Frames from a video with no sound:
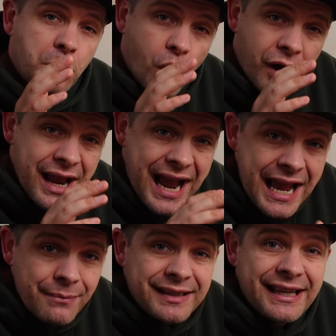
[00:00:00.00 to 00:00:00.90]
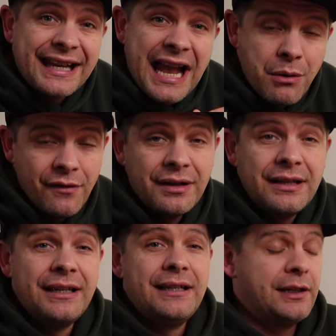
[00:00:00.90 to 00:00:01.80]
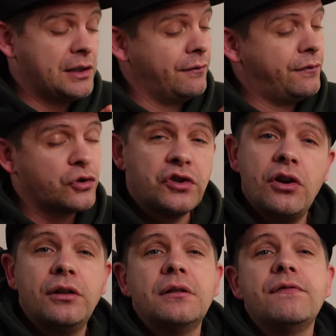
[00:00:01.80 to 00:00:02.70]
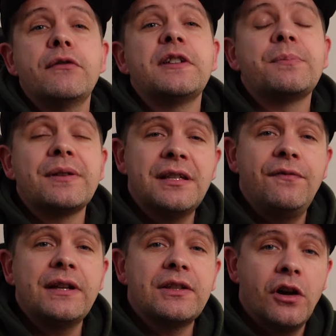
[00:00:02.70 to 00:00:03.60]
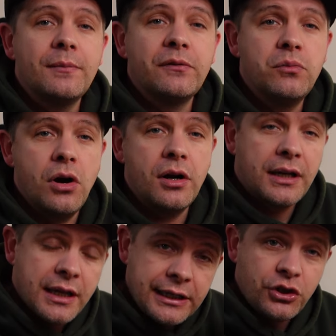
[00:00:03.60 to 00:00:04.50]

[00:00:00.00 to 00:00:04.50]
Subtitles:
What I am saying, however, is that for certain very specific types of work,